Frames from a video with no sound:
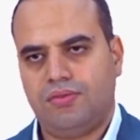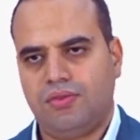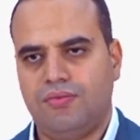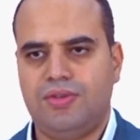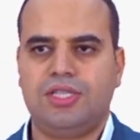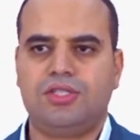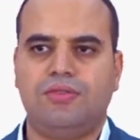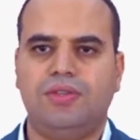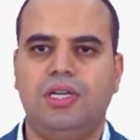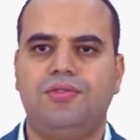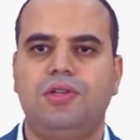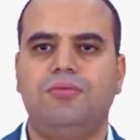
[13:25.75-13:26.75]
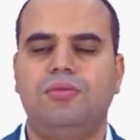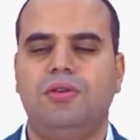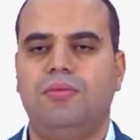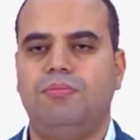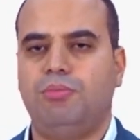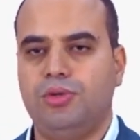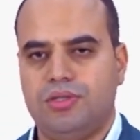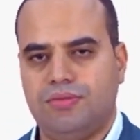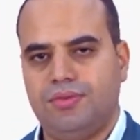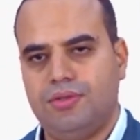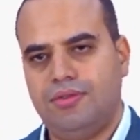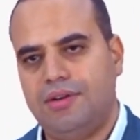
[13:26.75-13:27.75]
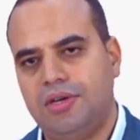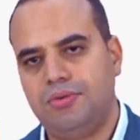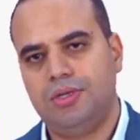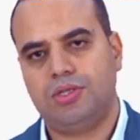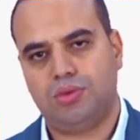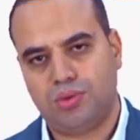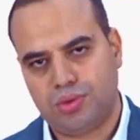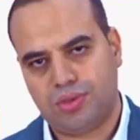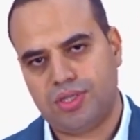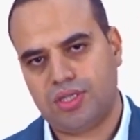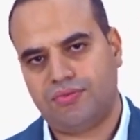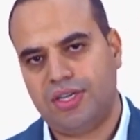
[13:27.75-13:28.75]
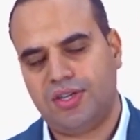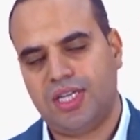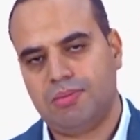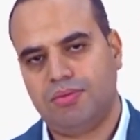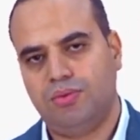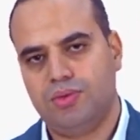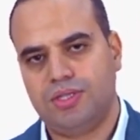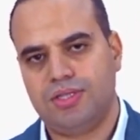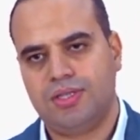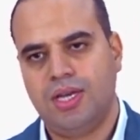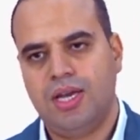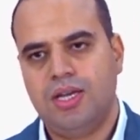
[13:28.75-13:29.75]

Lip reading: from physics of airflow point of view, we have only two sources of aerodynamic forces.